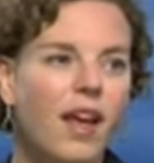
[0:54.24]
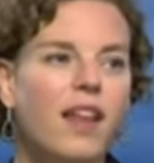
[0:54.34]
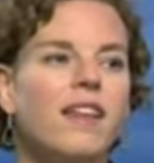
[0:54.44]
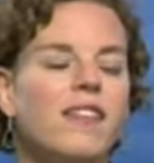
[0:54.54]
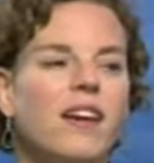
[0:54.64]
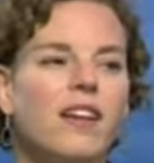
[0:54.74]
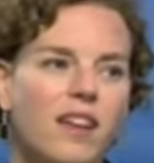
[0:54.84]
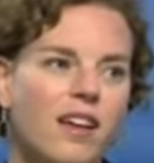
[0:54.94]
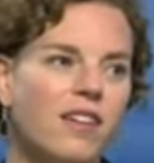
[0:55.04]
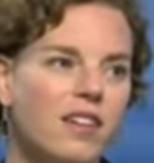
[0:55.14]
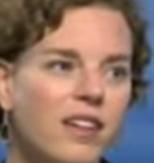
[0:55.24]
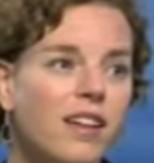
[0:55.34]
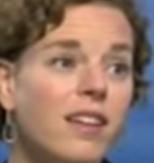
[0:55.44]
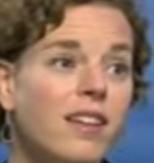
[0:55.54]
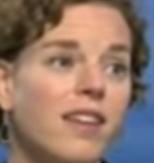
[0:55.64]
That's the idea, to
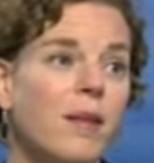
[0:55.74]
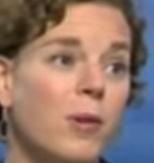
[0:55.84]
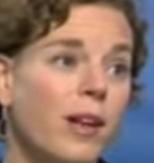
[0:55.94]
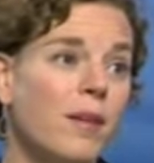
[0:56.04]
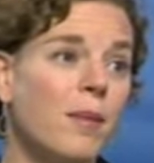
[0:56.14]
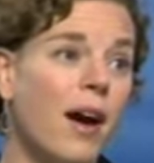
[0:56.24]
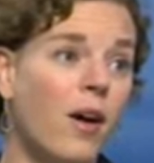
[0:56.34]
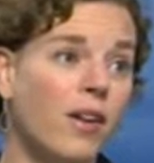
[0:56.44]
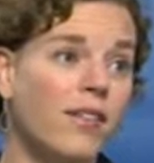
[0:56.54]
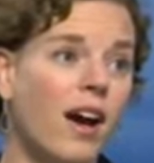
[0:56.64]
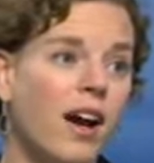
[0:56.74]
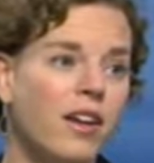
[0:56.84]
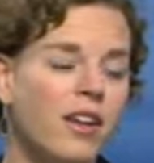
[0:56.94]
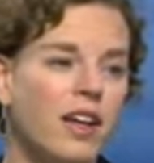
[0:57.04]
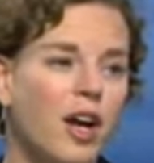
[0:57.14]
legally separate them out
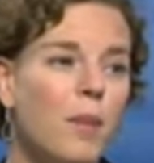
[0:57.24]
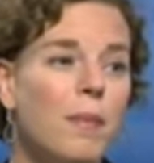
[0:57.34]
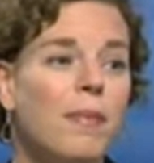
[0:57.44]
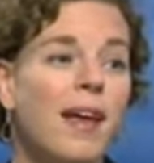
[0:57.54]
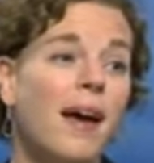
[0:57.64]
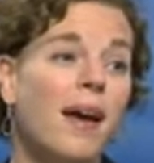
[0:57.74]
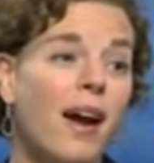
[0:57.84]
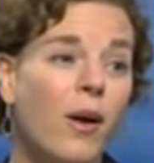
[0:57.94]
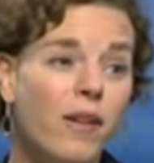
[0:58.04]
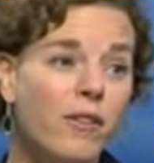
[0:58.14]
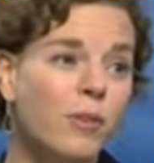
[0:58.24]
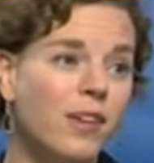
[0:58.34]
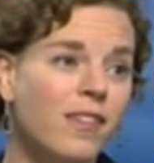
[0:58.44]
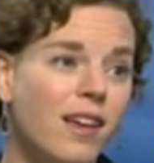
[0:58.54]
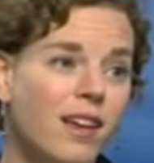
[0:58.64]
entirely. Um, that, however,
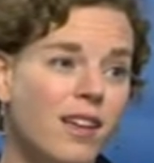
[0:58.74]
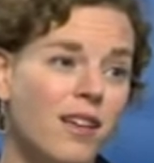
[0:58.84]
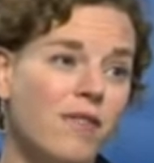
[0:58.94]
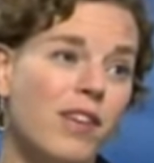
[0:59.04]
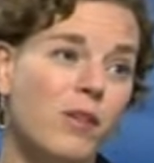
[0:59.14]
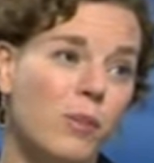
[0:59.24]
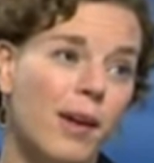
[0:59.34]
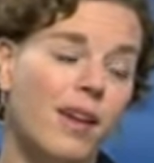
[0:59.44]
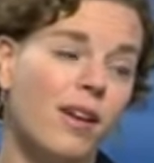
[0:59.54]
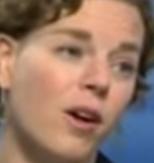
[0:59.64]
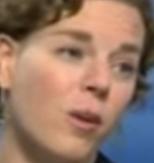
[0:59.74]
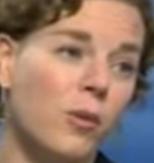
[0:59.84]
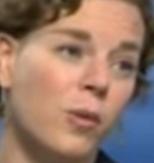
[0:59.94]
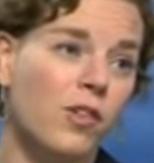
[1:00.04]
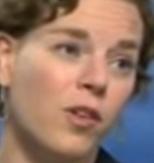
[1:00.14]
means that the investment banking
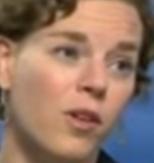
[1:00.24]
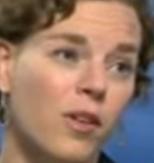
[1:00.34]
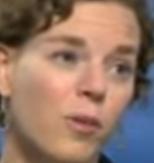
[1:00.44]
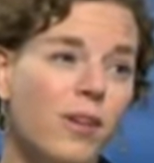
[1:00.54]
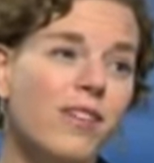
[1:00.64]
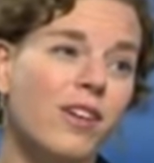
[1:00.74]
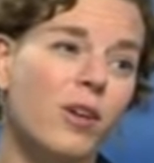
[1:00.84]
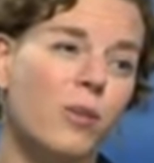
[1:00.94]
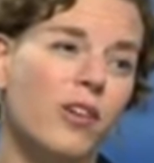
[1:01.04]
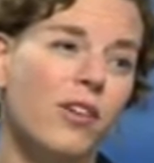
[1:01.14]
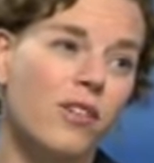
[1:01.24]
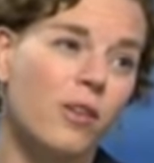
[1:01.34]
arms, which are the riskier but also